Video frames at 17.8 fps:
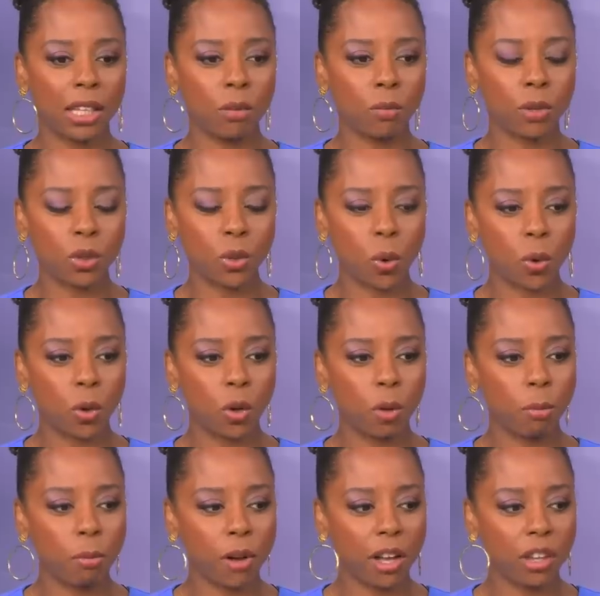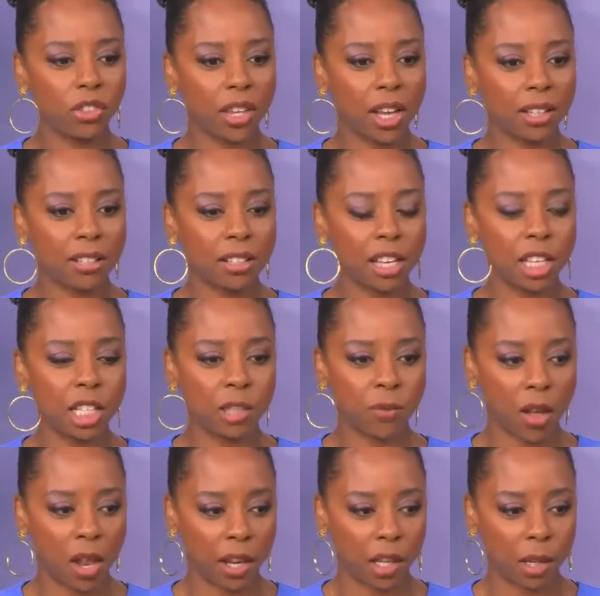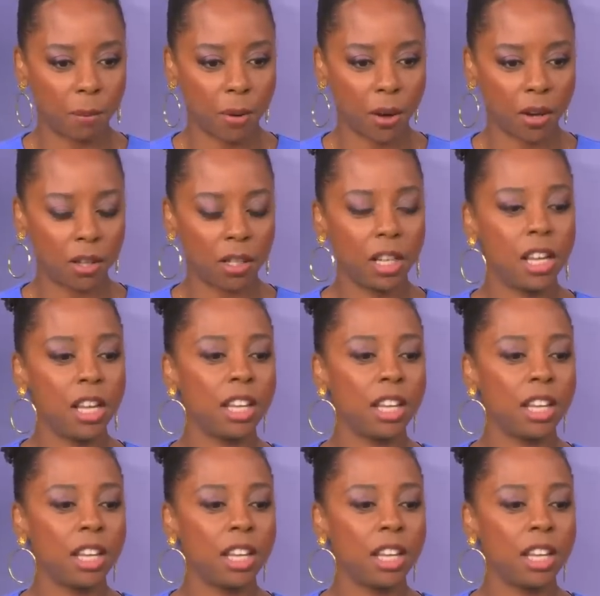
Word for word: rhetorical project is falling apart.